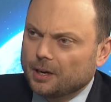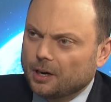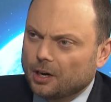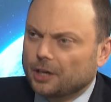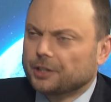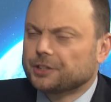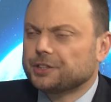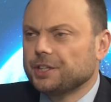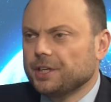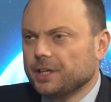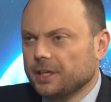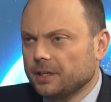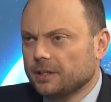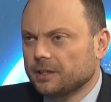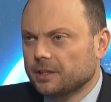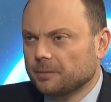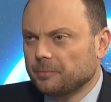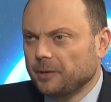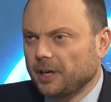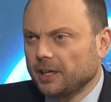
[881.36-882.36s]

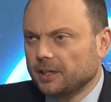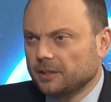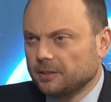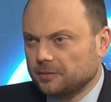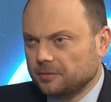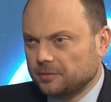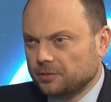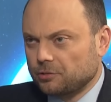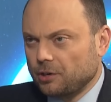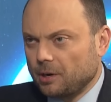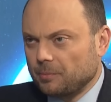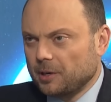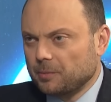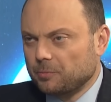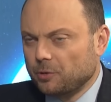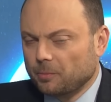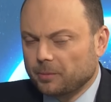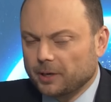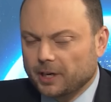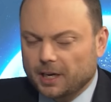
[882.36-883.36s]
RT, the main Kremlin
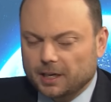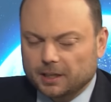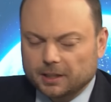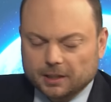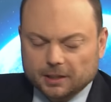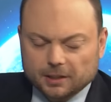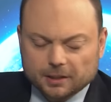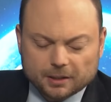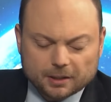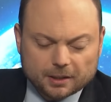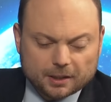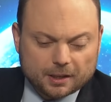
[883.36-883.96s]
propaganda